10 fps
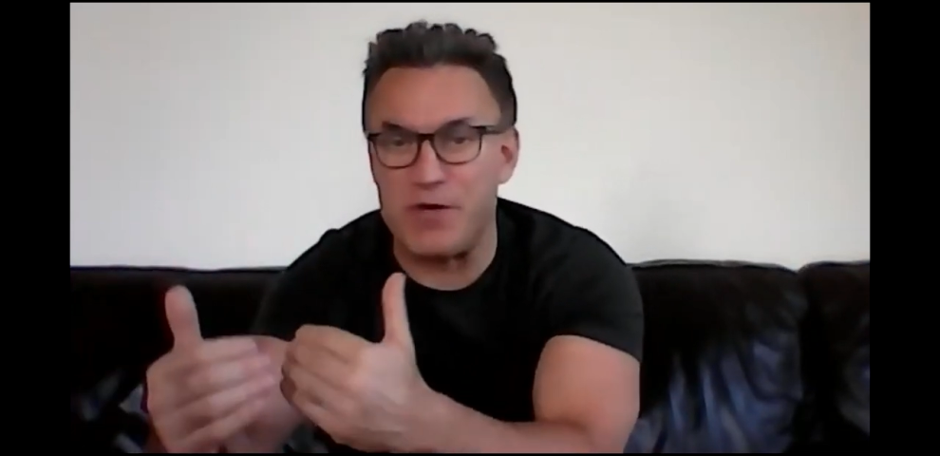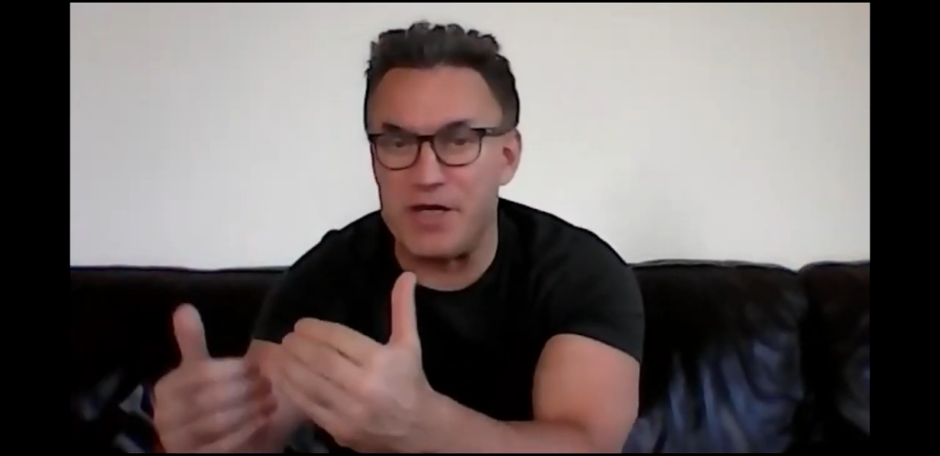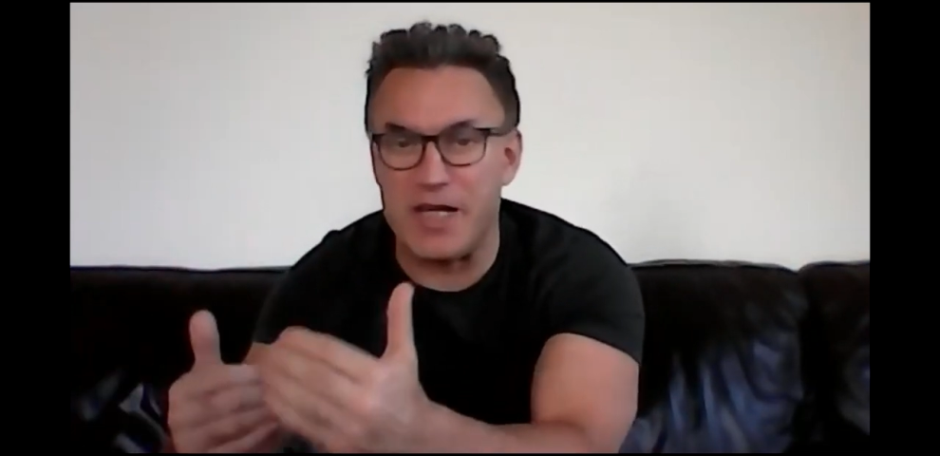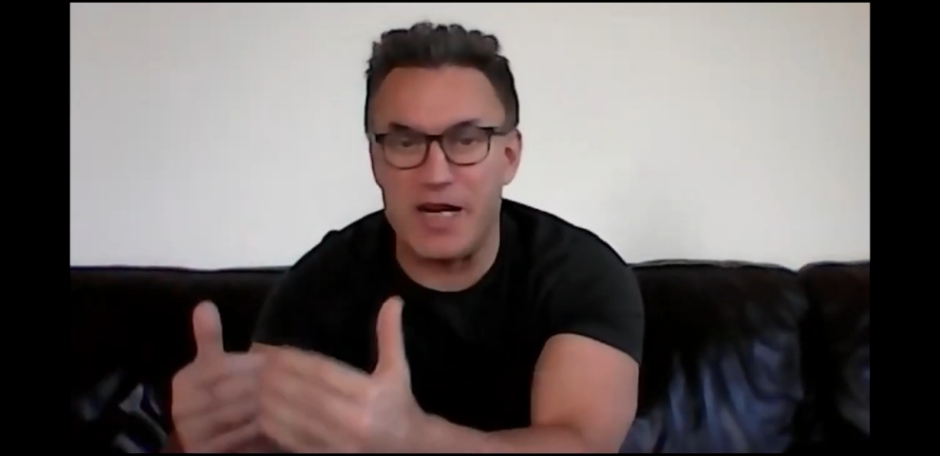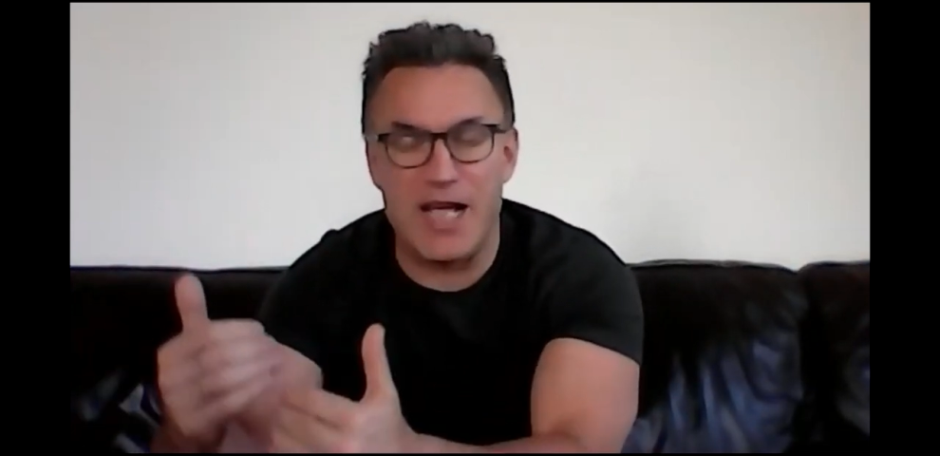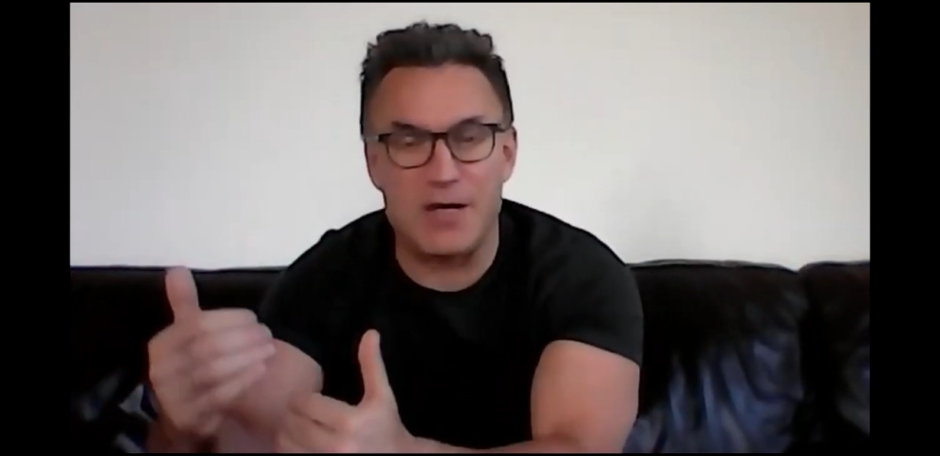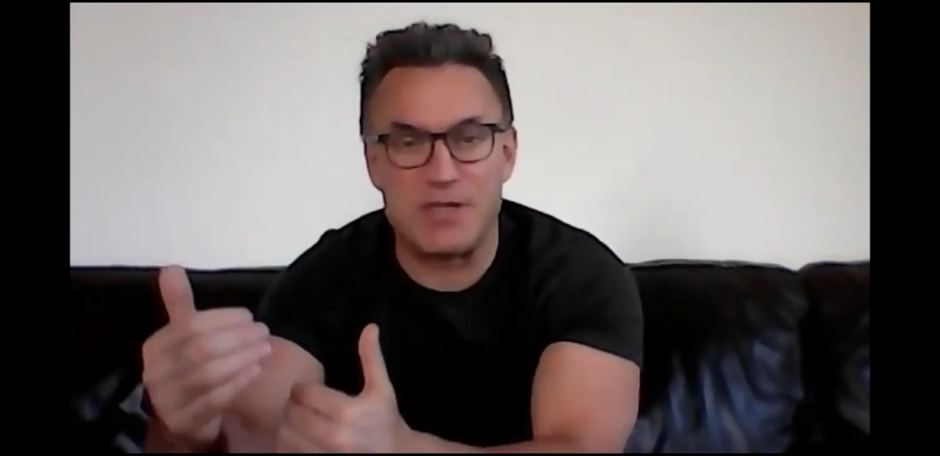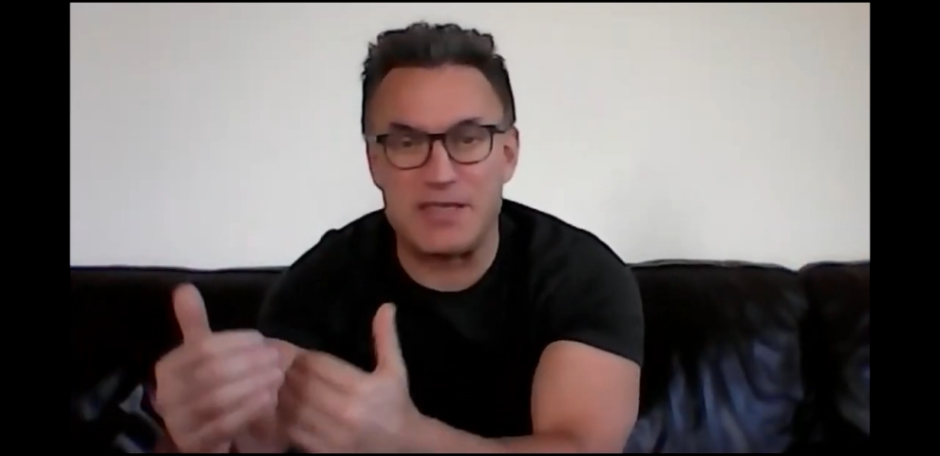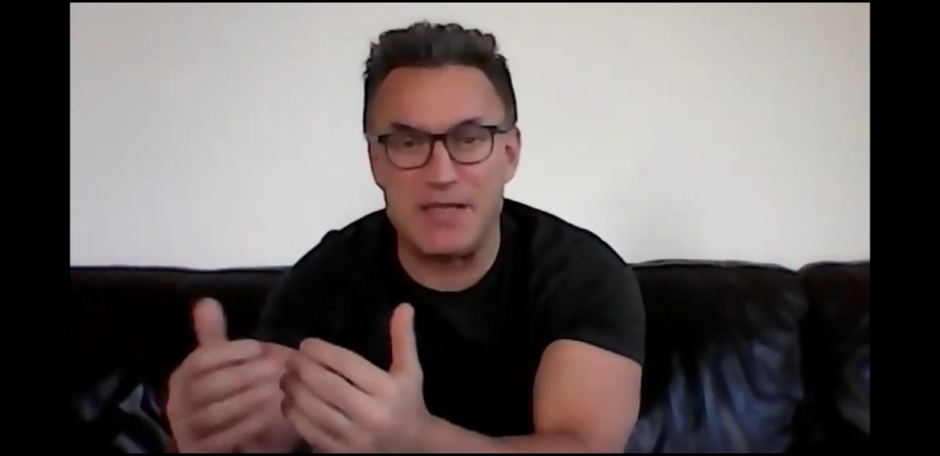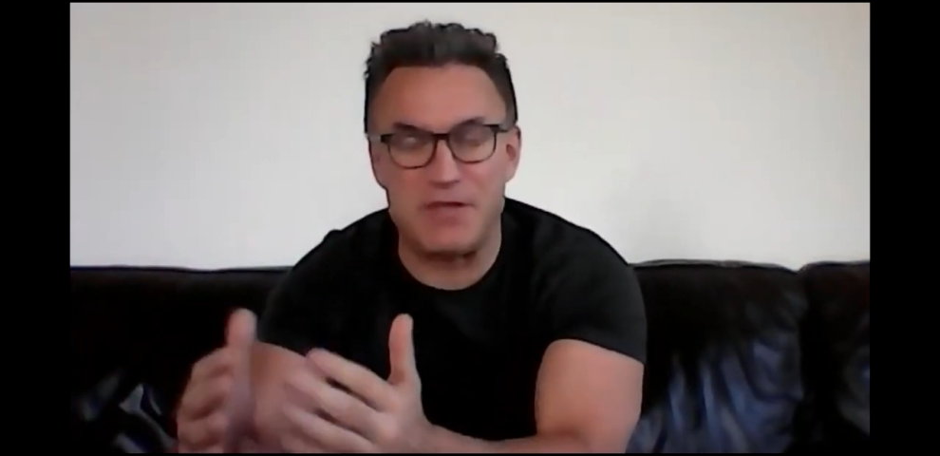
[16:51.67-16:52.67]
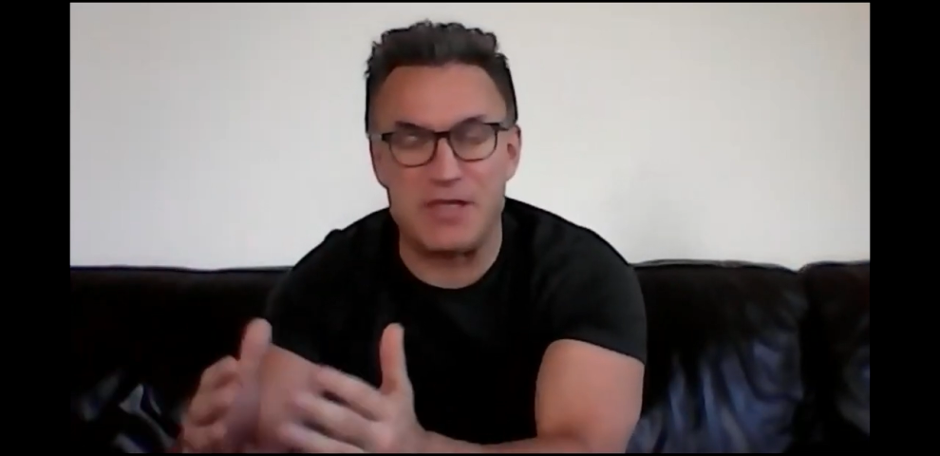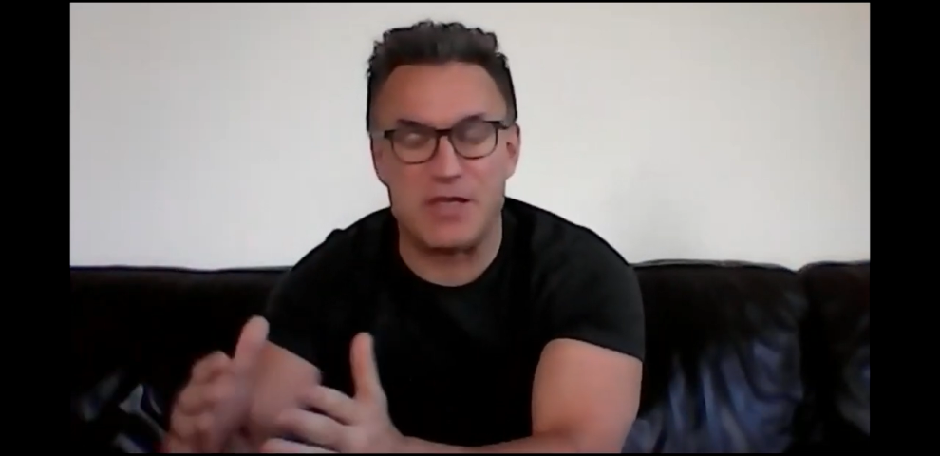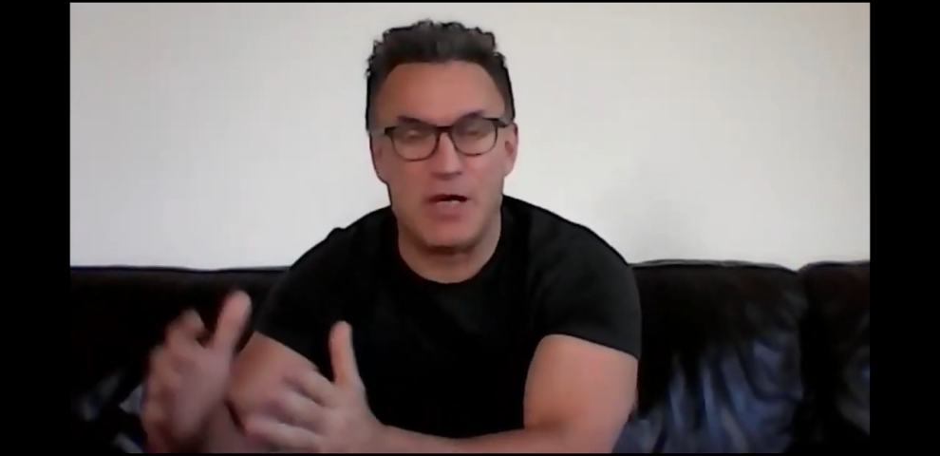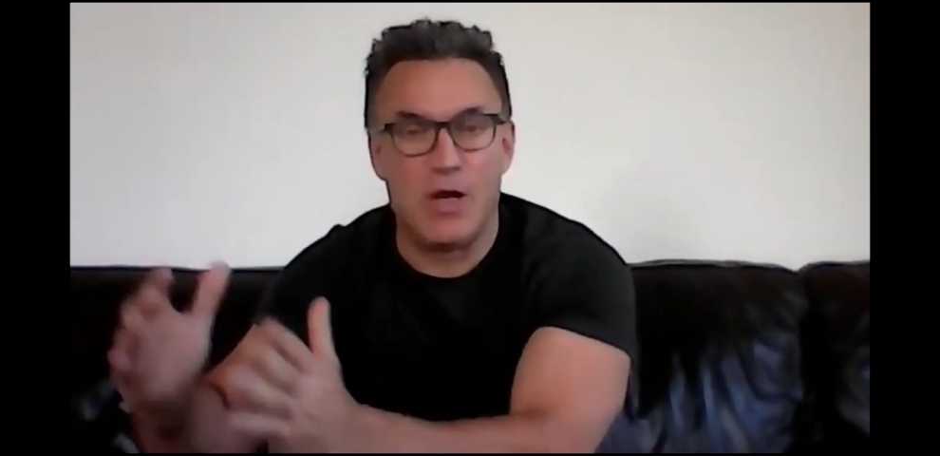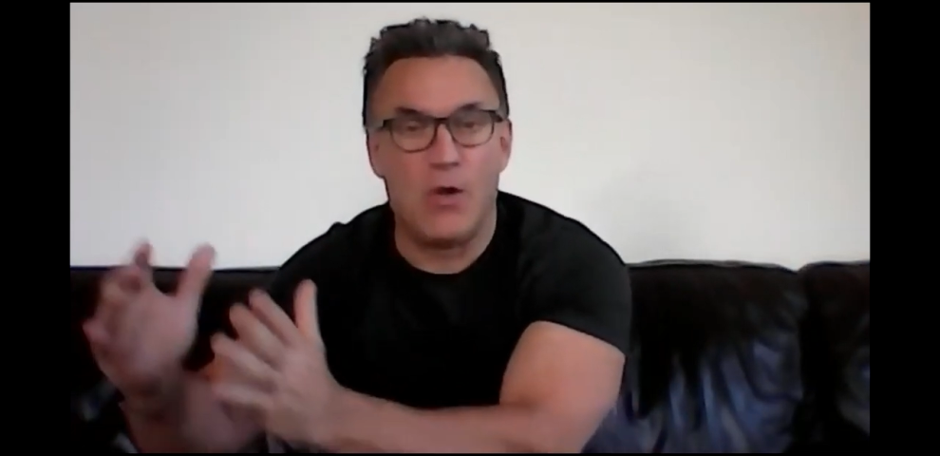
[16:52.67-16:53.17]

reading aloud activities,